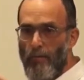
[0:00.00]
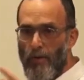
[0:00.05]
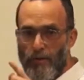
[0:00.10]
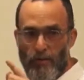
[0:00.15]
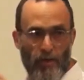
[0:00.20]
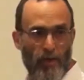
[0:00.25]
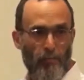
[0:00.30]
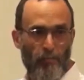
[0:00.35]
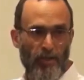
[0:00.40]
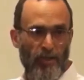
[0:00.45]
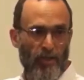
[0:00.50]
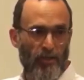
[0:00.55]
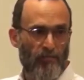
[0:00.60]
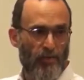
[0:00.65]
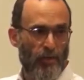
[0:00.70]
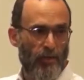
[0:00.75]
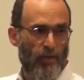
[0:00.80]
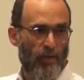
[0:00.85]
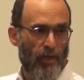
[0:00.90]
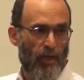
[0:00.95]
whether he
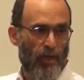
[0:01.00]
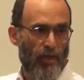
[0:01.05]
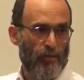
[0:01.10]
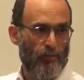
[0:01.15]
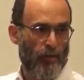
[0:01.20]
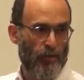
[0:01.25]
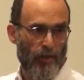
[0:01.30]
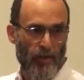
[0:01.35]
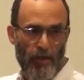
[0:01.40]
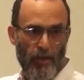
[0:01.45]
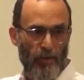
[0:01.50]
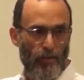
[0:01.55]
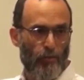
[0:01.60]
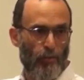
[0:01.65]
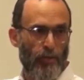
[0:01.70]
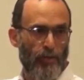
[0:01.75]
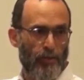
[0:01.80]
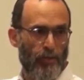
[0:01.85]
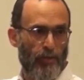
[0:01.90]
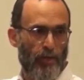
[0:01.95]
believes it or not, whether he
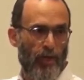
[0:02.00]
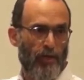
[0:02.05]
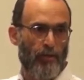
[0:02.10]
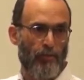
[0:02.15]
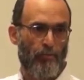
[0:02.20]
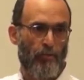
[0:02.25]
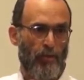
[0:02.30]
agrees or not,